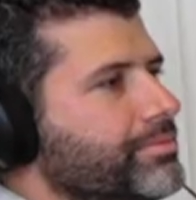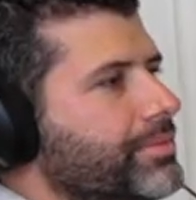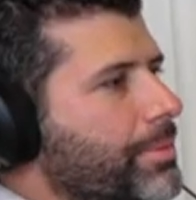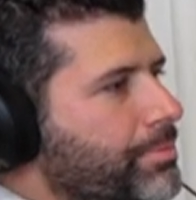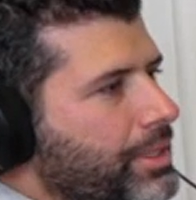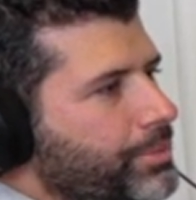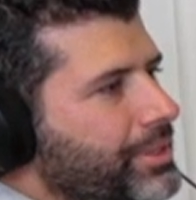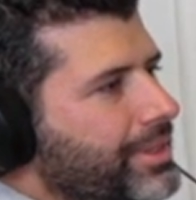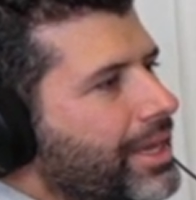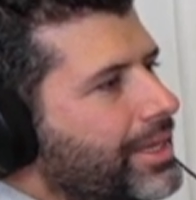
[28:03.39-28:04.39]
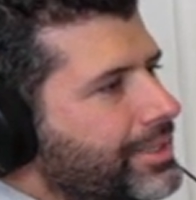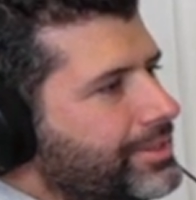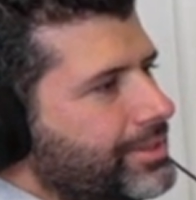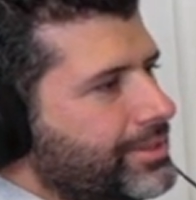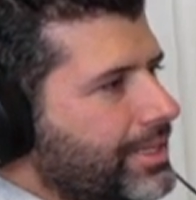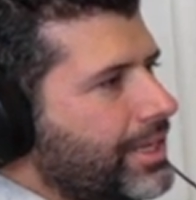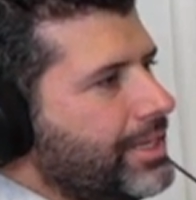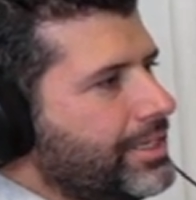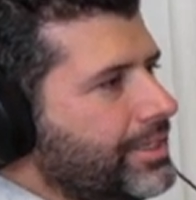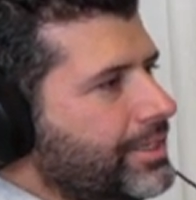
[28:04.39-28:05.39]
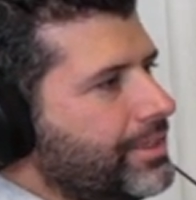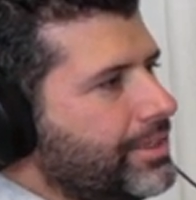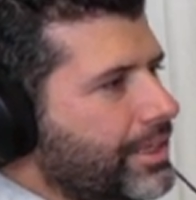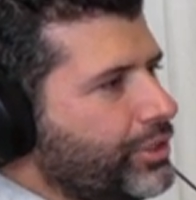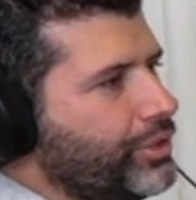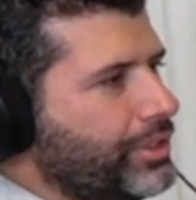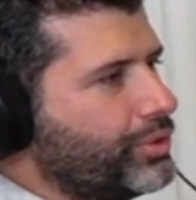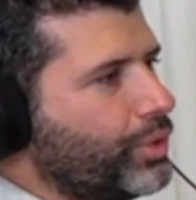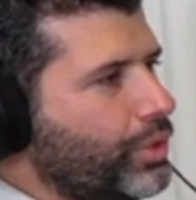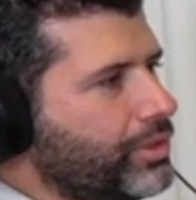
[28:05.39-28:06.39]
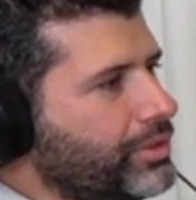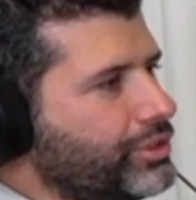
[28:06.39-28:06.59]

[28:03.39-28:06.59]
And maybe that is a sign that you need to coil the